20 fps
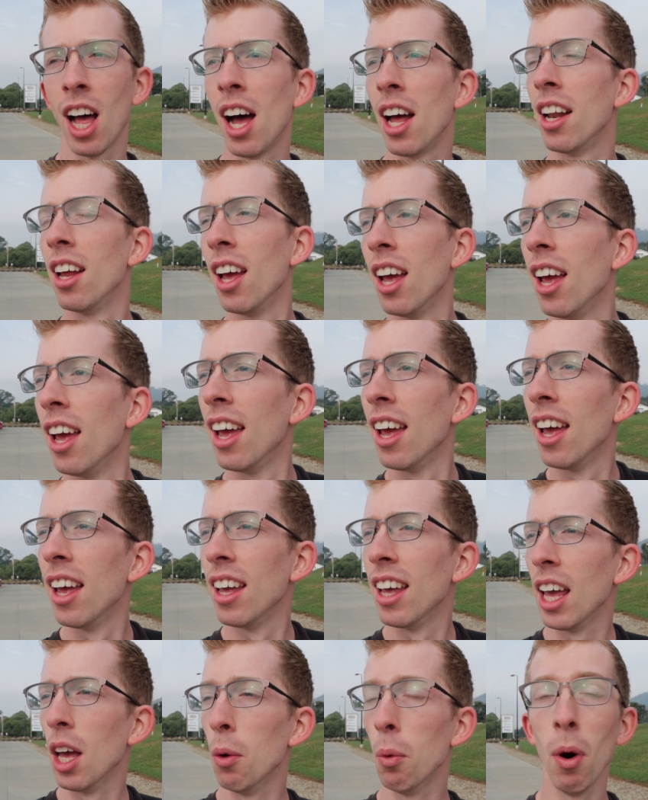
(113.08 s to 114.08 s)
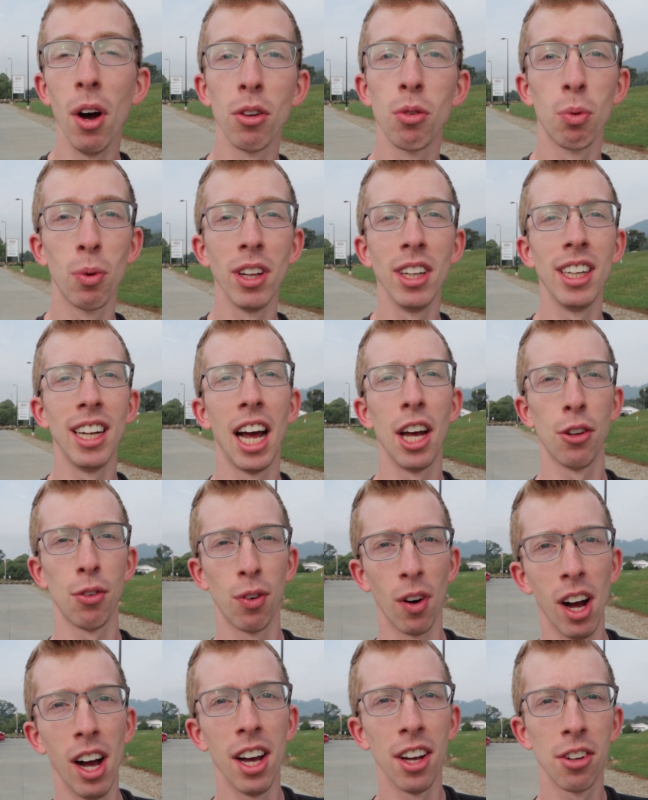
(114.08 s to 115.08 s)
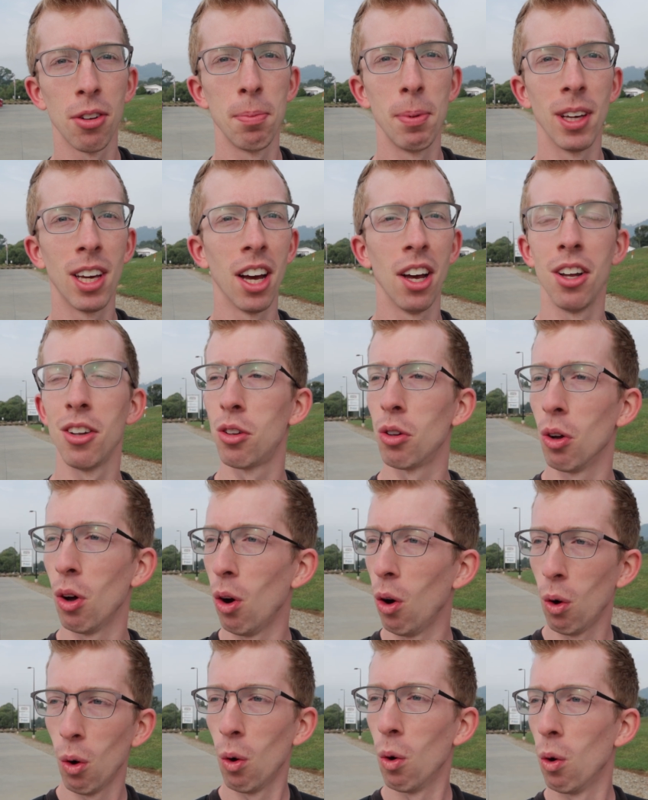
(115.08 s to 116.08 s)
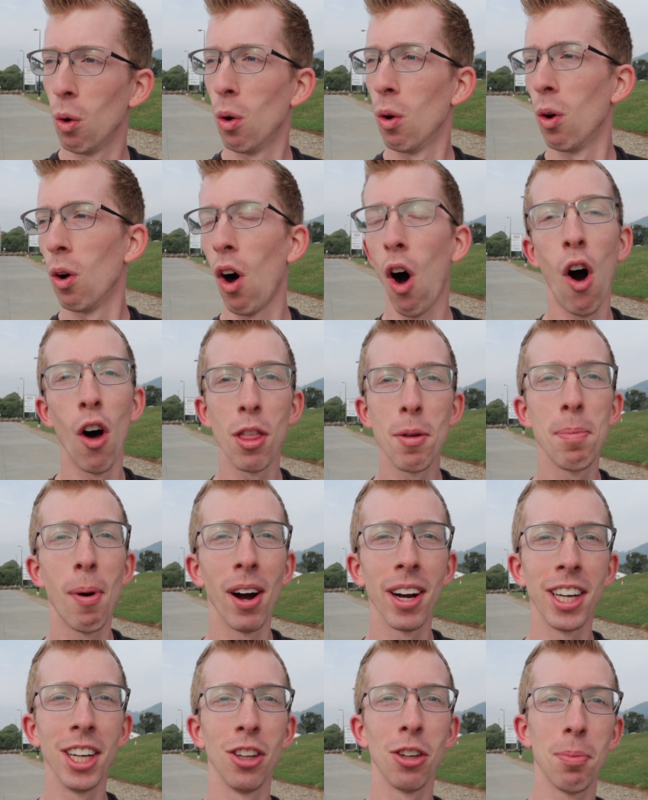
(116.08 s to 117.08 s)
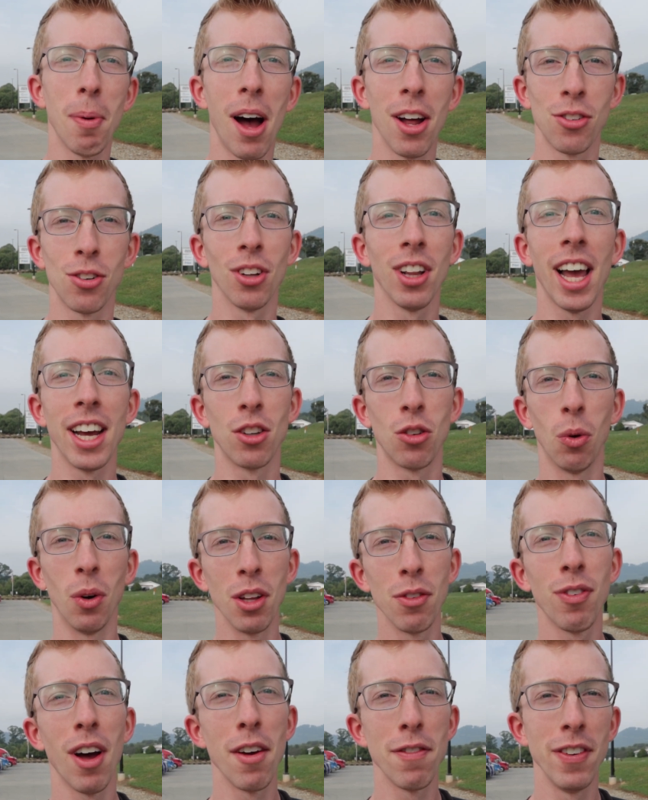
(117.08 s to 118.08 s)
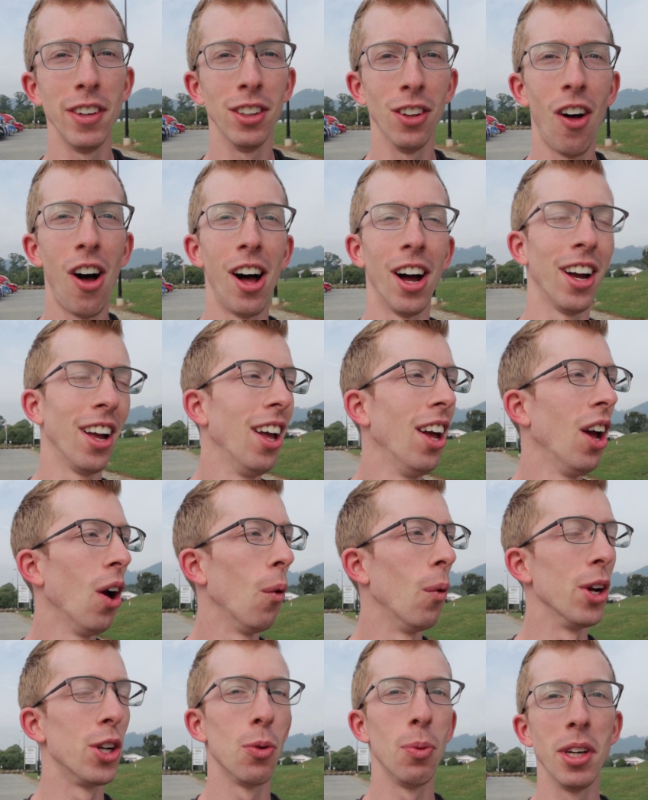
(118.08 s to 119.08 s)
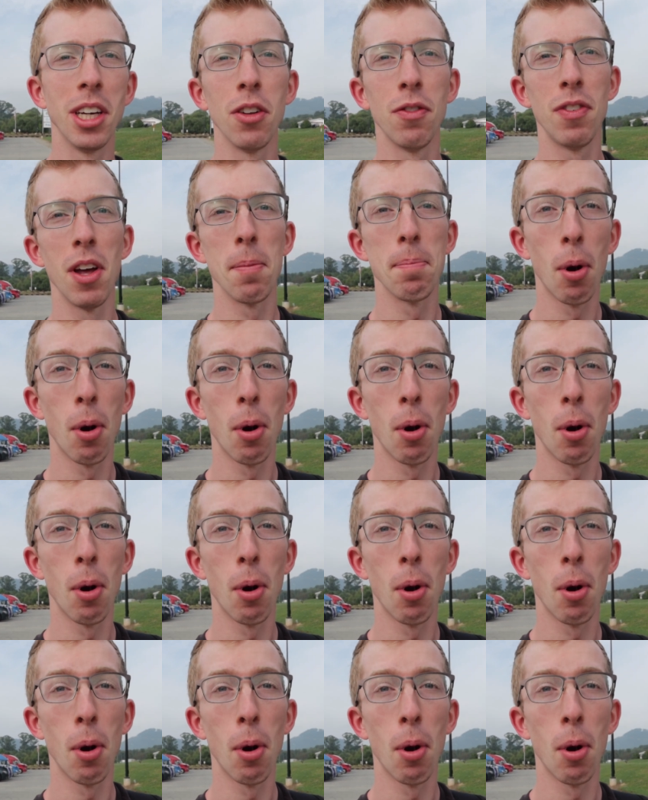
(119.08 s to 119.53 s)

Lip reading: lot. It was really nice for us because all the parking spots are like 25 feet long, which we could fit